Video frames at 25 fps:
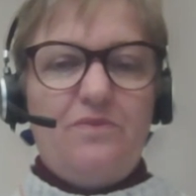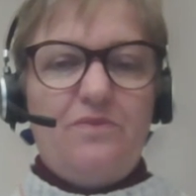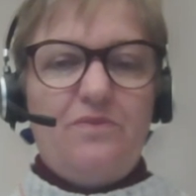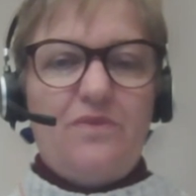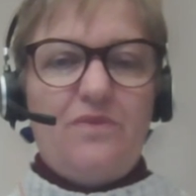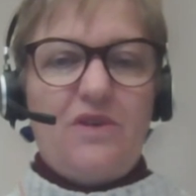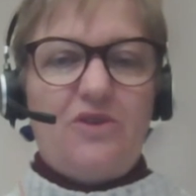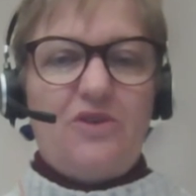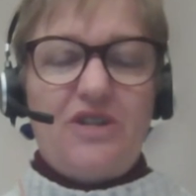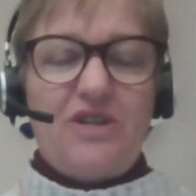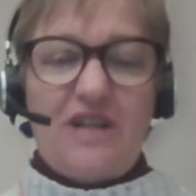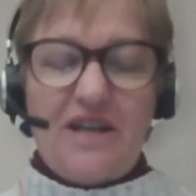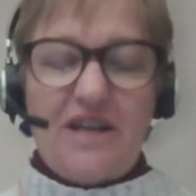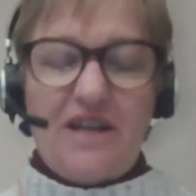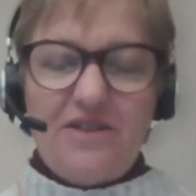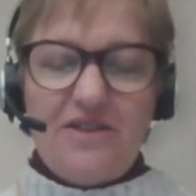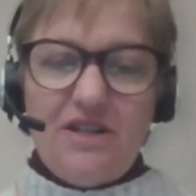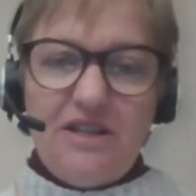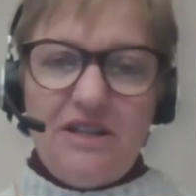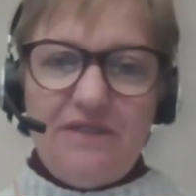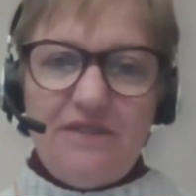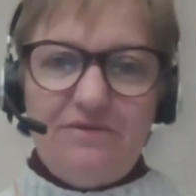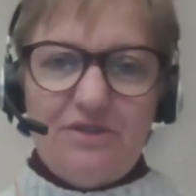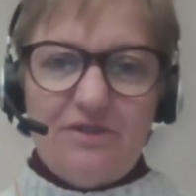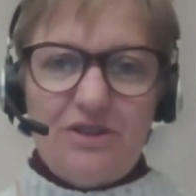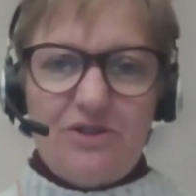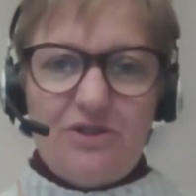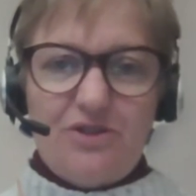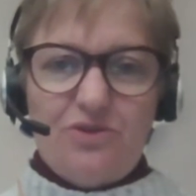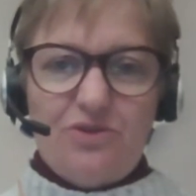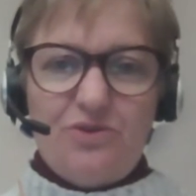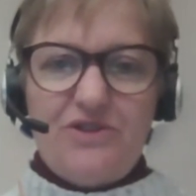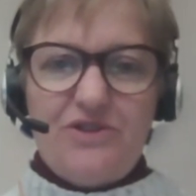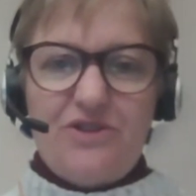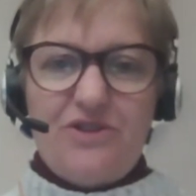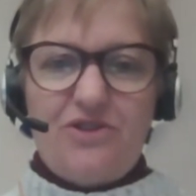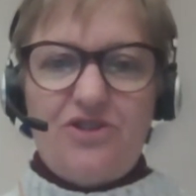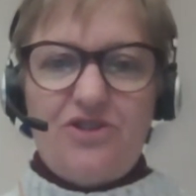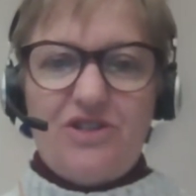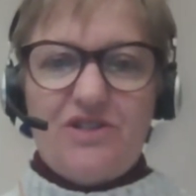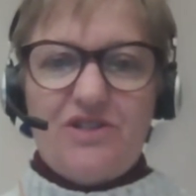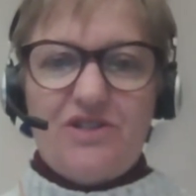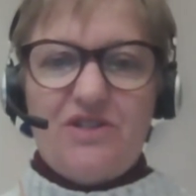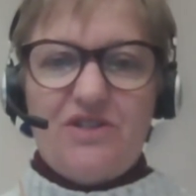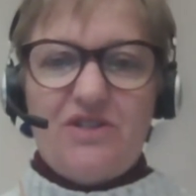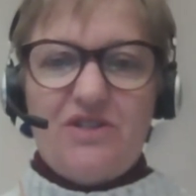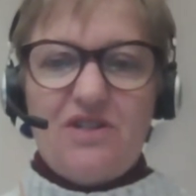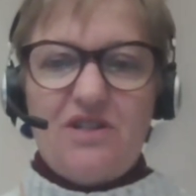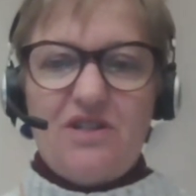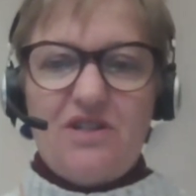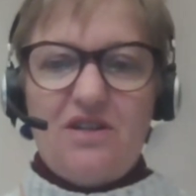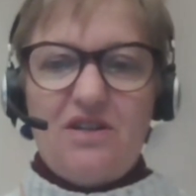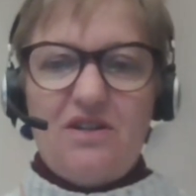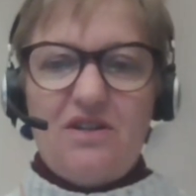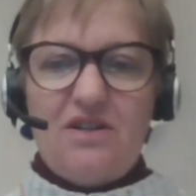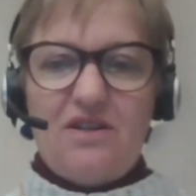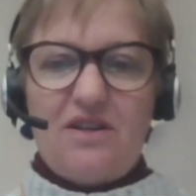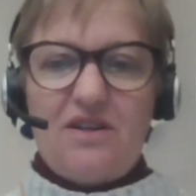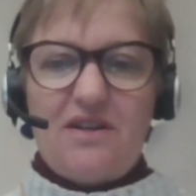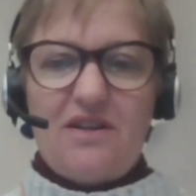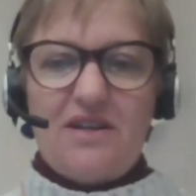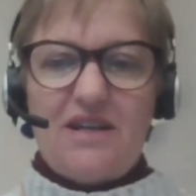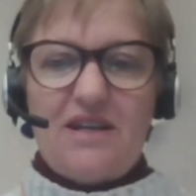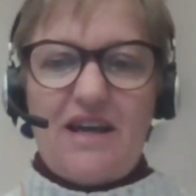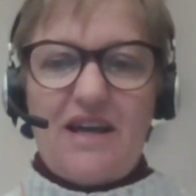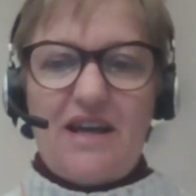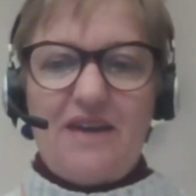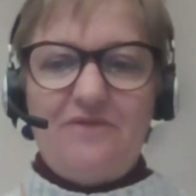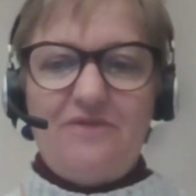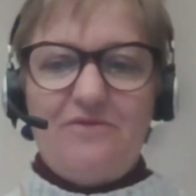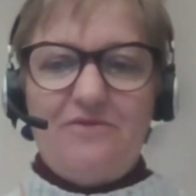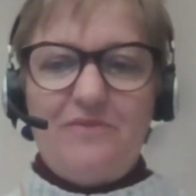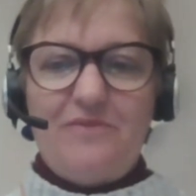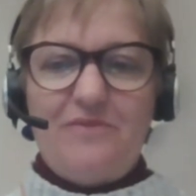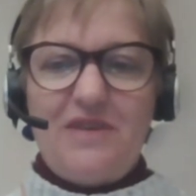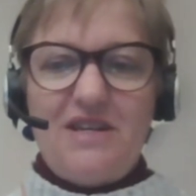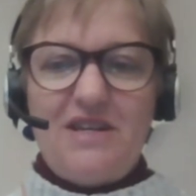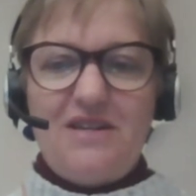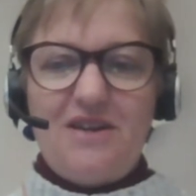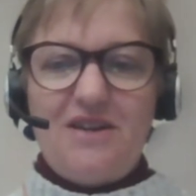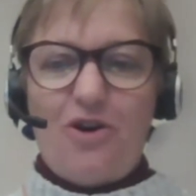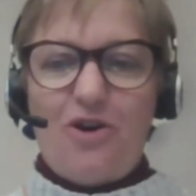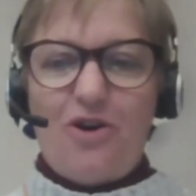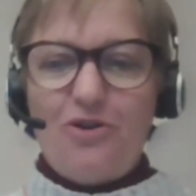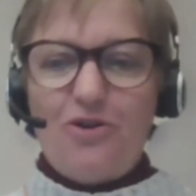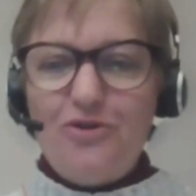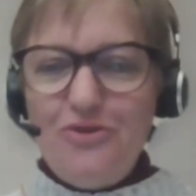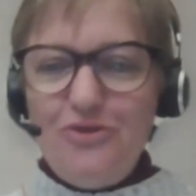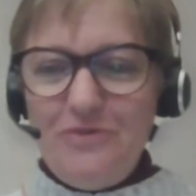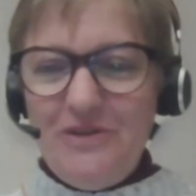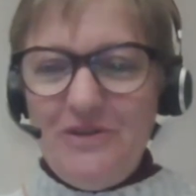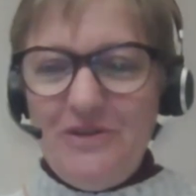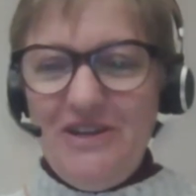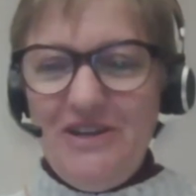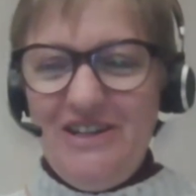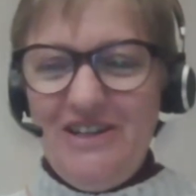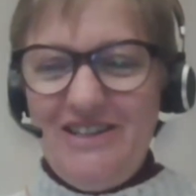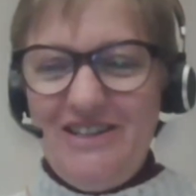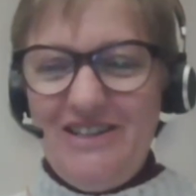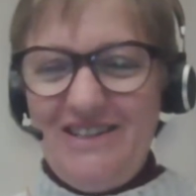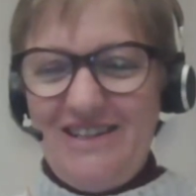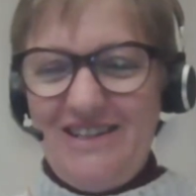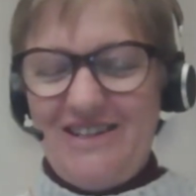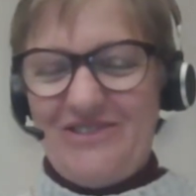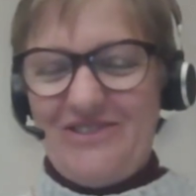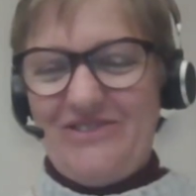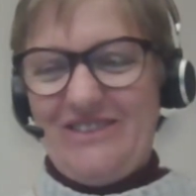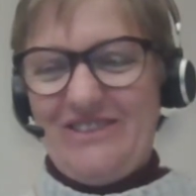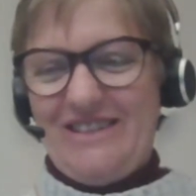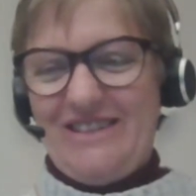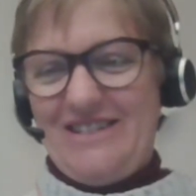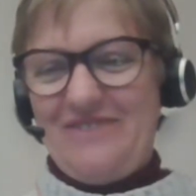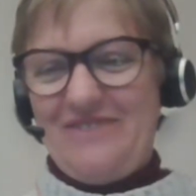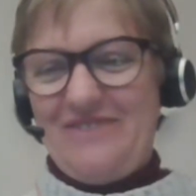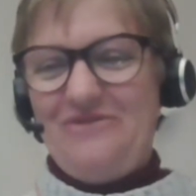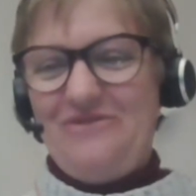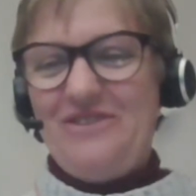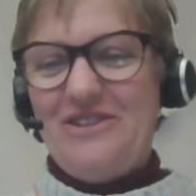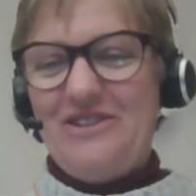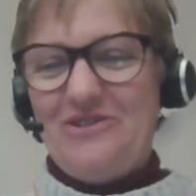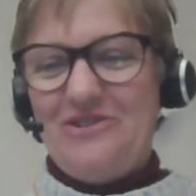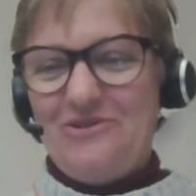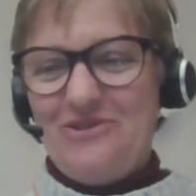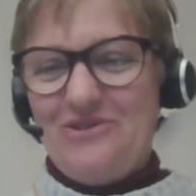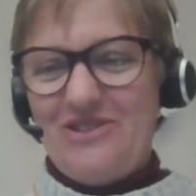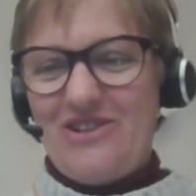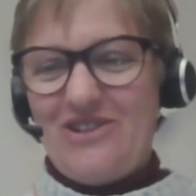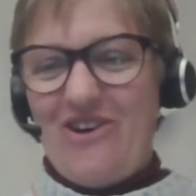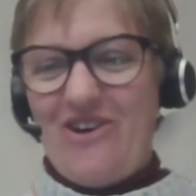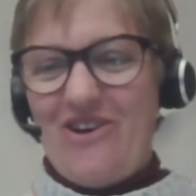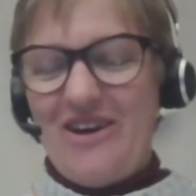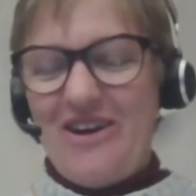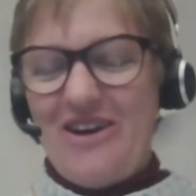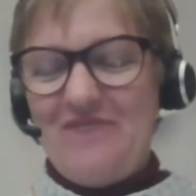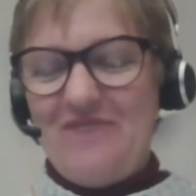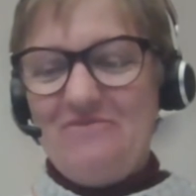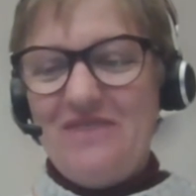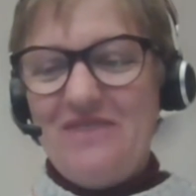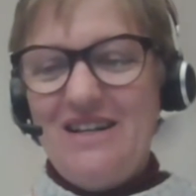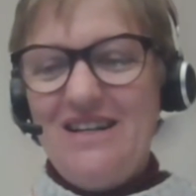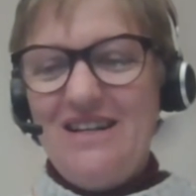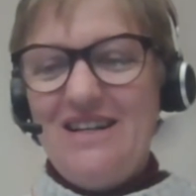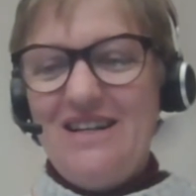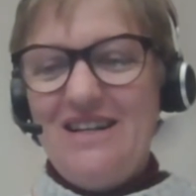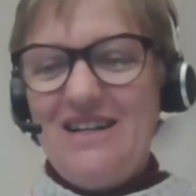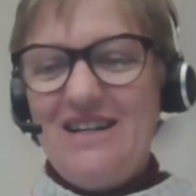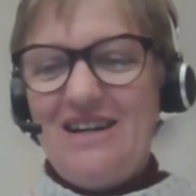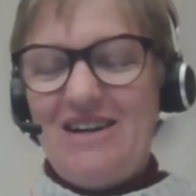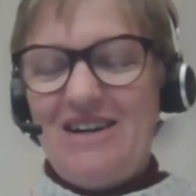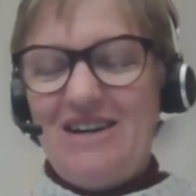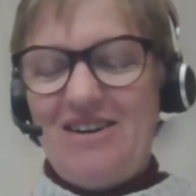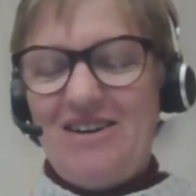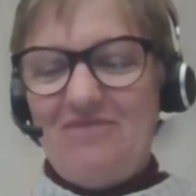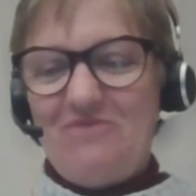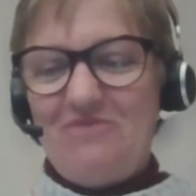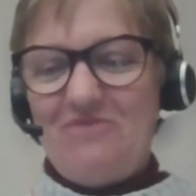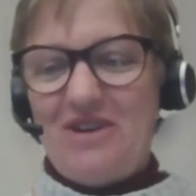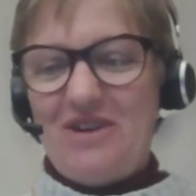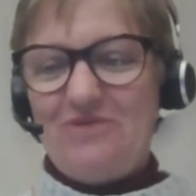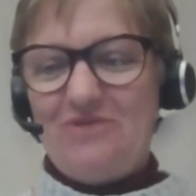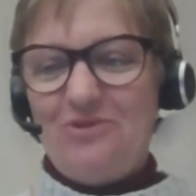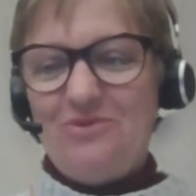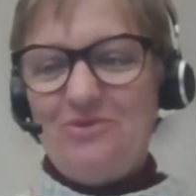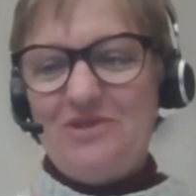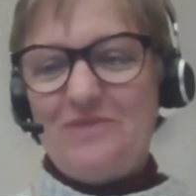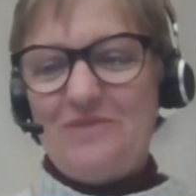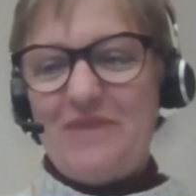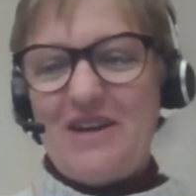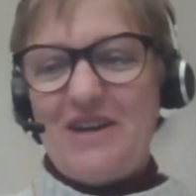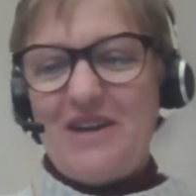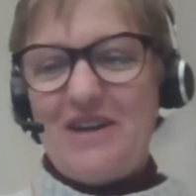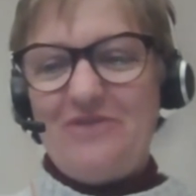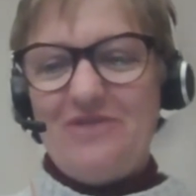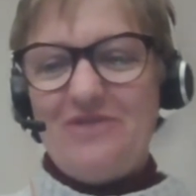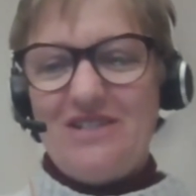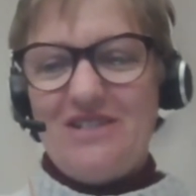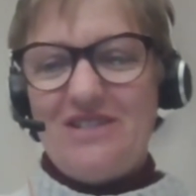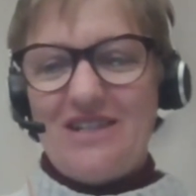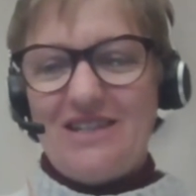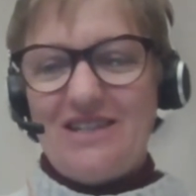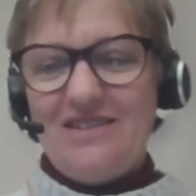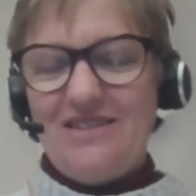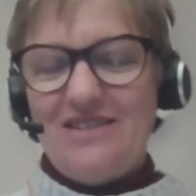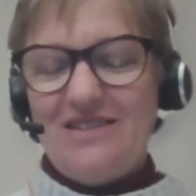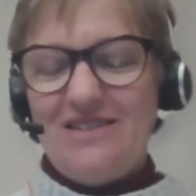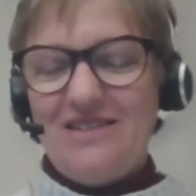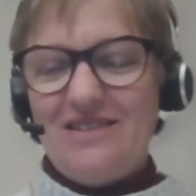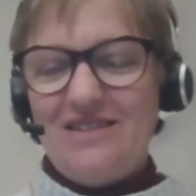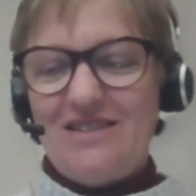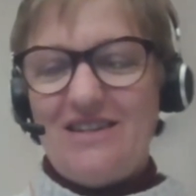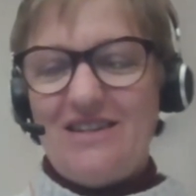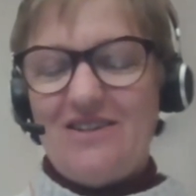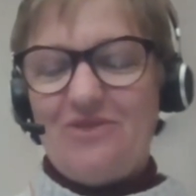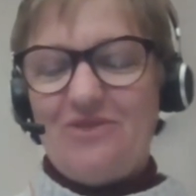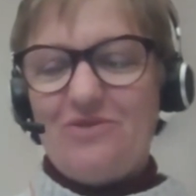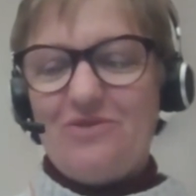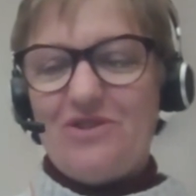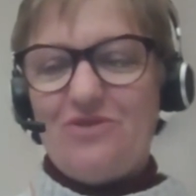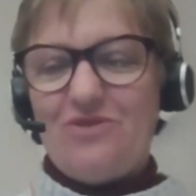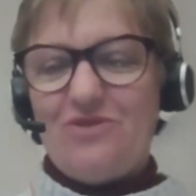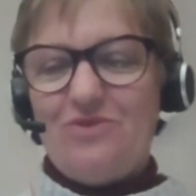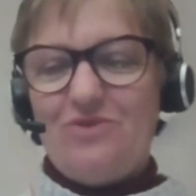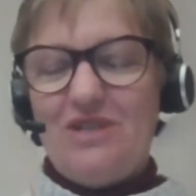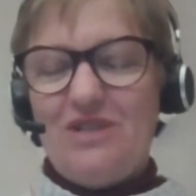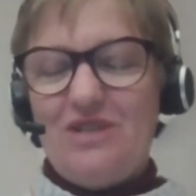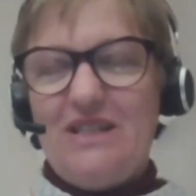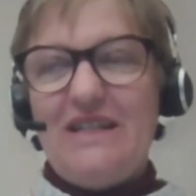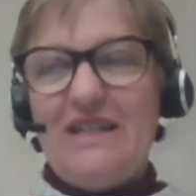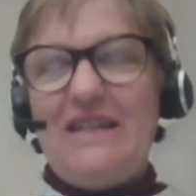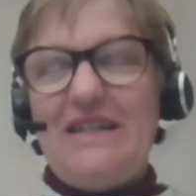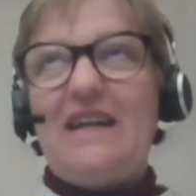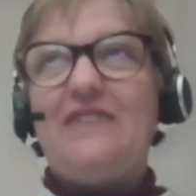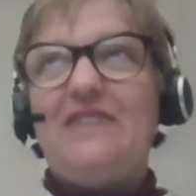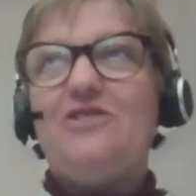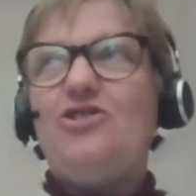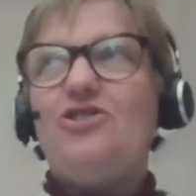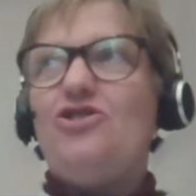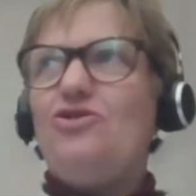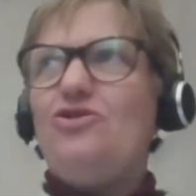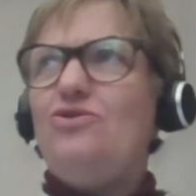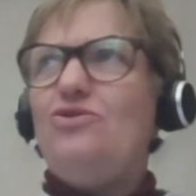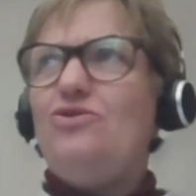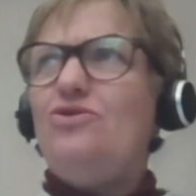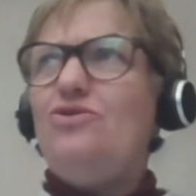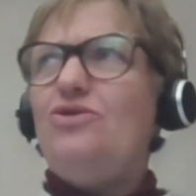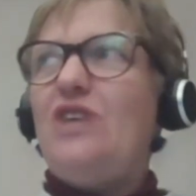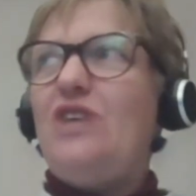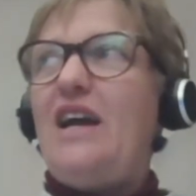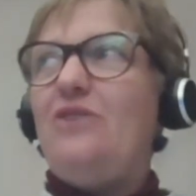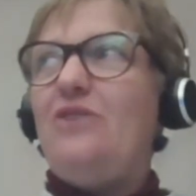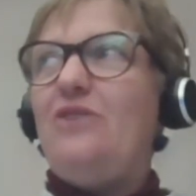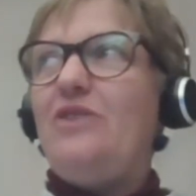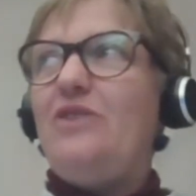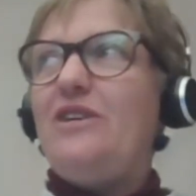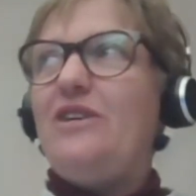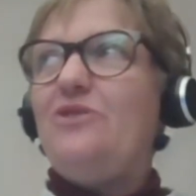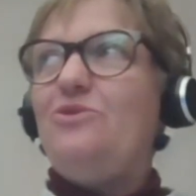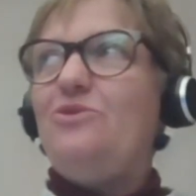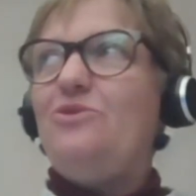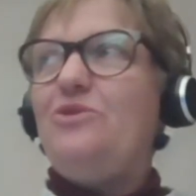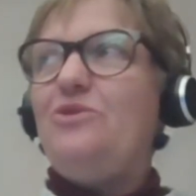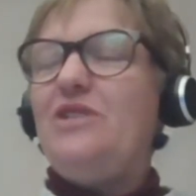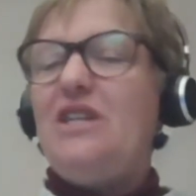another level, it also just gave me hope in a really difficult time. My role was made redundant and I was really unsure how I could